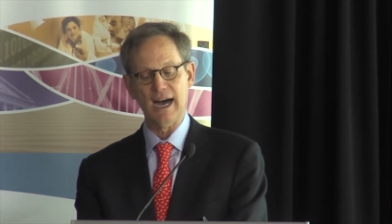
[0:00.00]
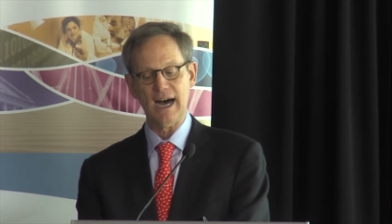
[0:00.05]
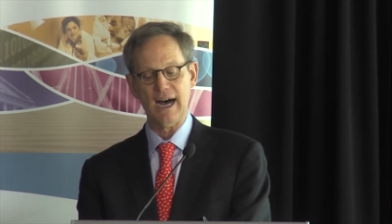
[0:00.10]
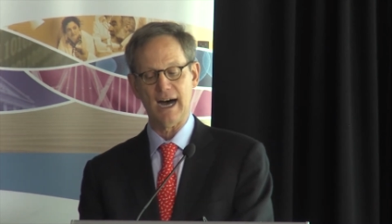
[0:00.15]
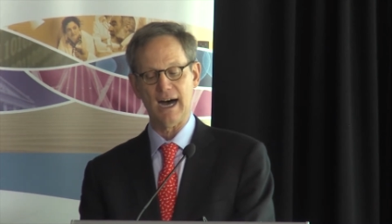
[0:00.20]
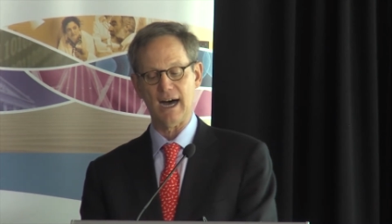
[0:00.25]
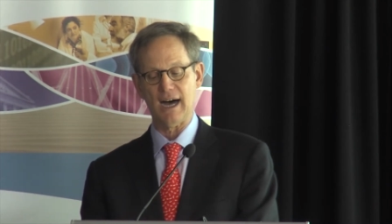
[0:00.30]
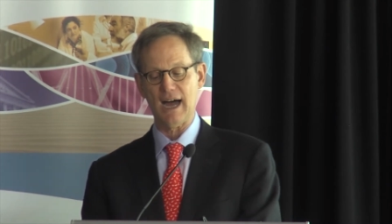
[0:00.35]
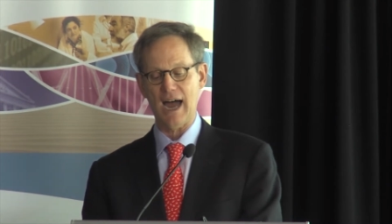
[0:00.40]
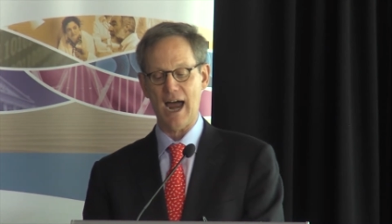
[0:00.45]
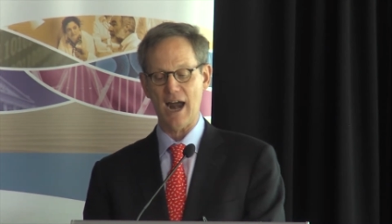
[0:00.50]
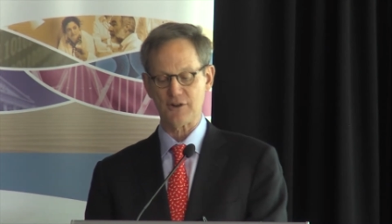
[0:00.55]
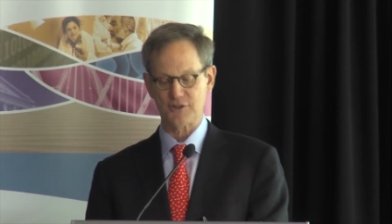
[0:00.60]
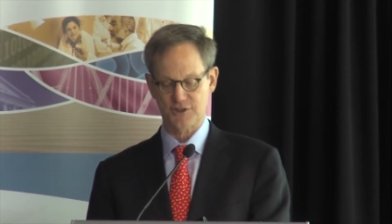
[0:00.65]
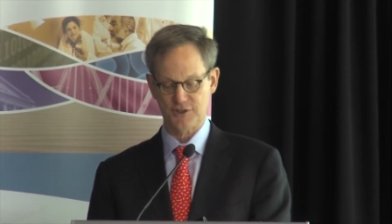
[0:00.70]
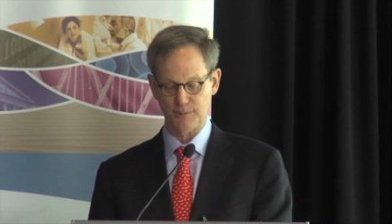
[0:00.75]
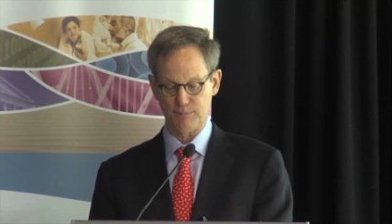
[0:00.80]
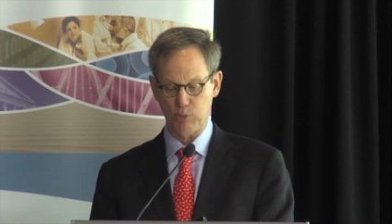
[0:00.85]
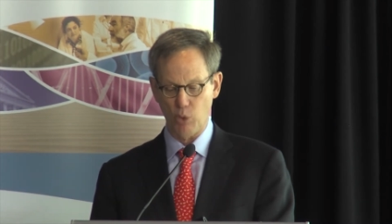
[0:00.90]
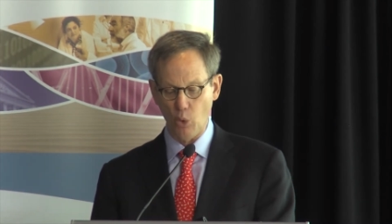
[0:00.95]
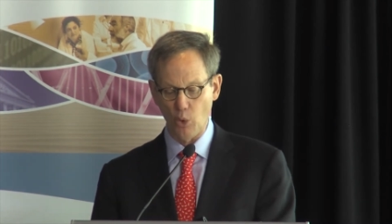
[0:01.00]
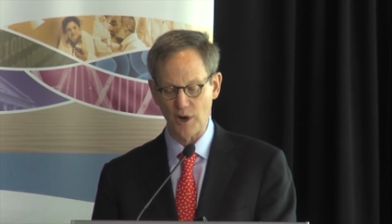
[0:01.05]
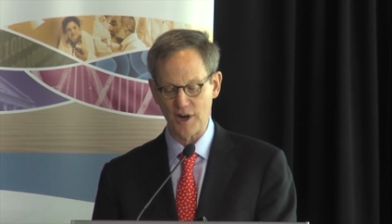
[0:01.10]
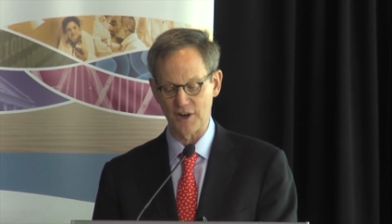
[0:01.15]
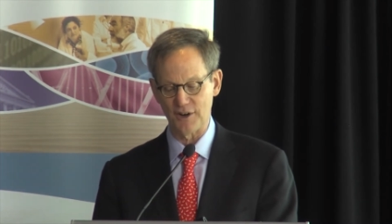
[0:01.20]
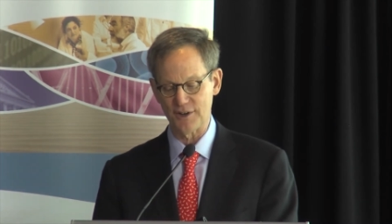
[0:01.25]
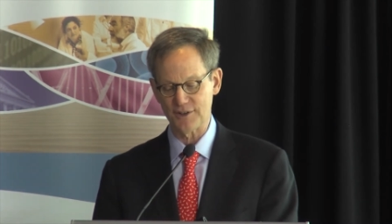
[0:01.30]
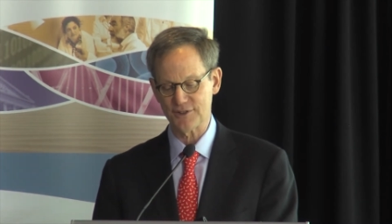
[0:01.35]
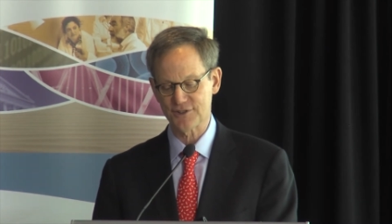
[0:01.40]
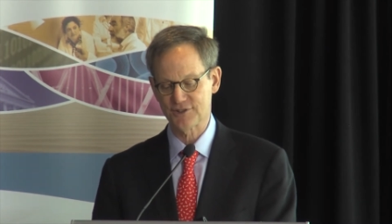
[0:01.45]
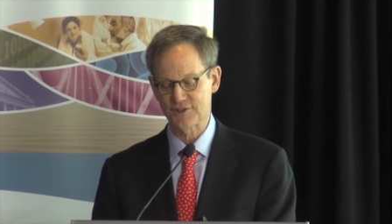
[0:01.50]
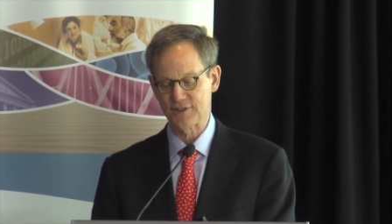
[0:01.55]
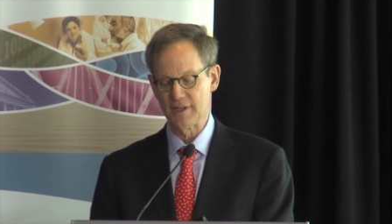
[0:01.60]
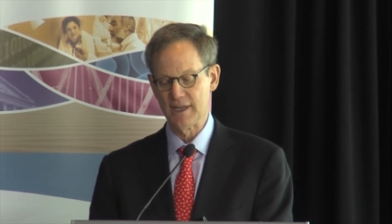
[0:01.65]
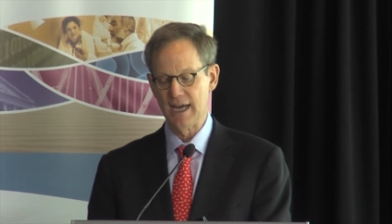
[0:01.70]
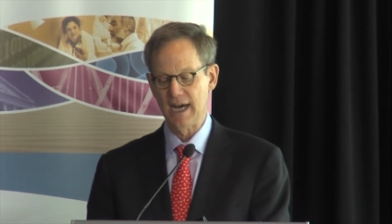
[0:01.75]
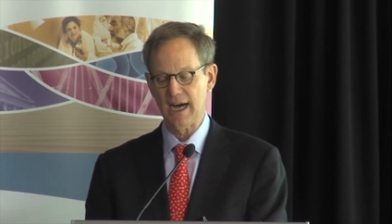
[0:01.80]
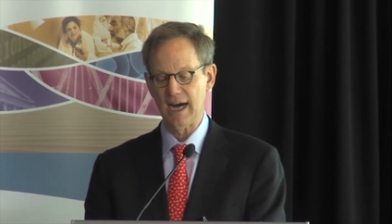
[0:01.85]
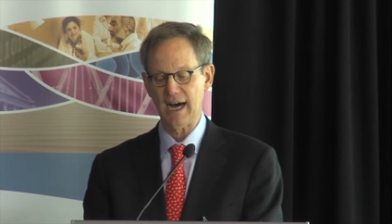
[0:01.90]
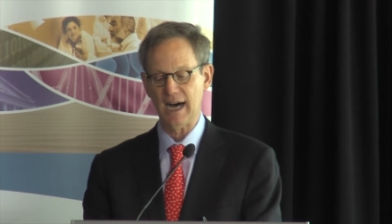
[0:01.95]
our supporters,
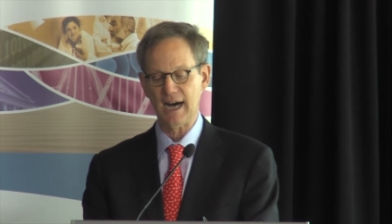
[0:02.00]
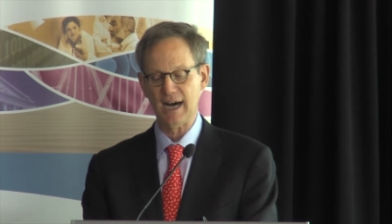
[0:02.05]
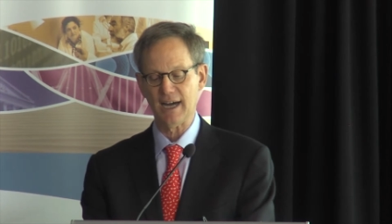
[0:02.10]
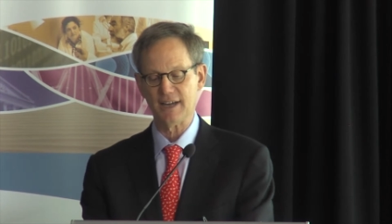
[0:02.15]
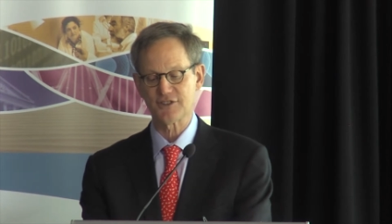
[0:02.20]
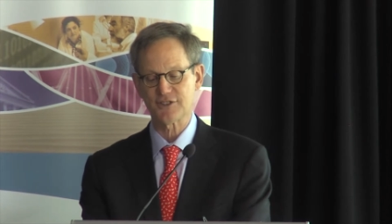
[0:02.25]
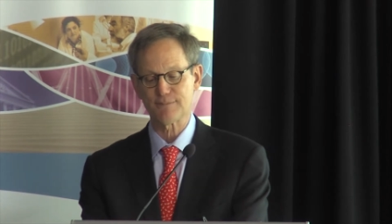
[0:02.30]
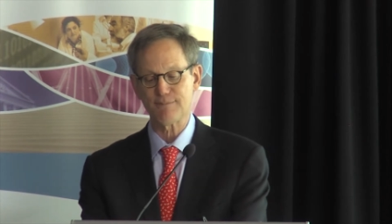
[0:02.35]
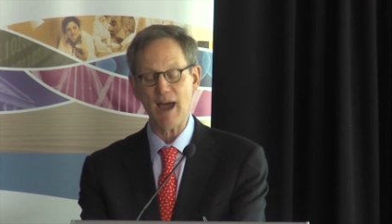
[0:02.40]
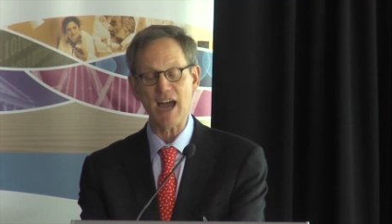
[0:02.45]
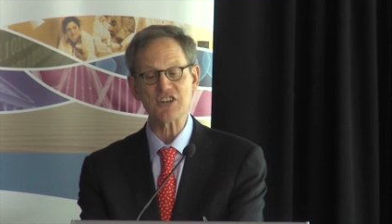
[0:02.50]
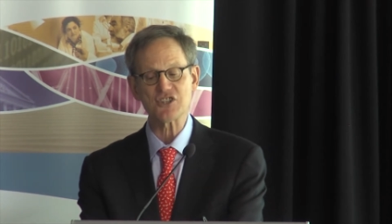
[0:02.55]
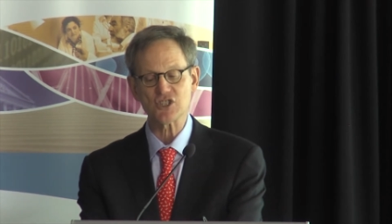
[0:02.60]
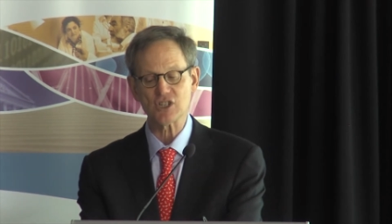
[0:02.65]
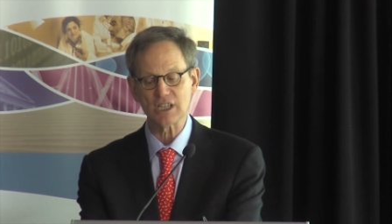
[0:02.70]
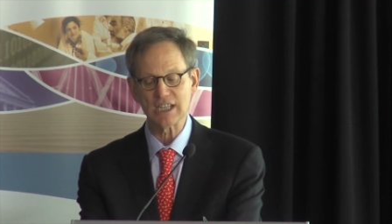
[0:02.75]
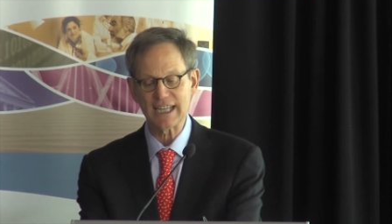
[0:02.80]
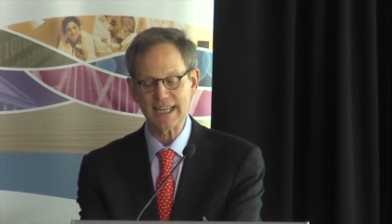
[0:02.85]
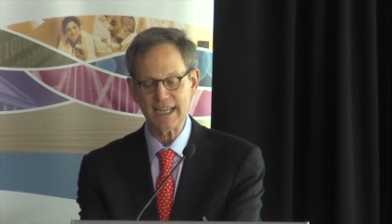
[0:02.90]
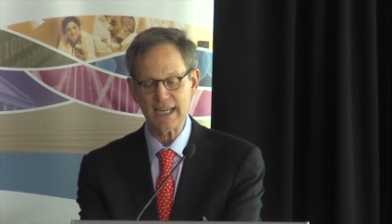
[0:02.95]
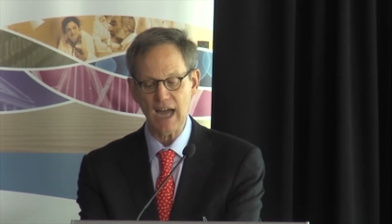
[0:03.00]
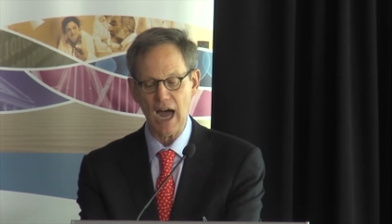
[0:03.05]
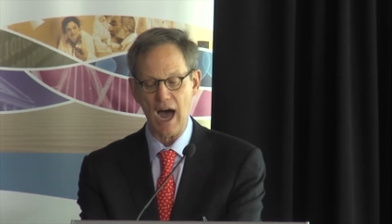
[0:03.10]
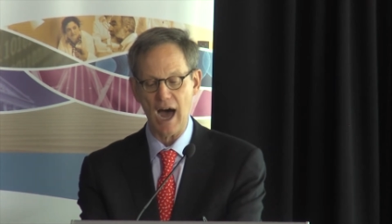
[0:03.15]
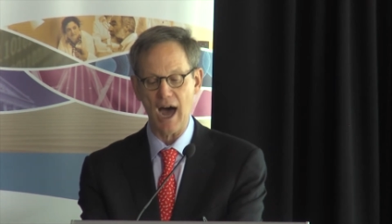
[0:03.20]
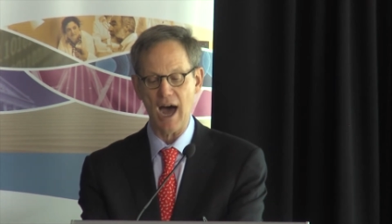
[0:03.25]
especially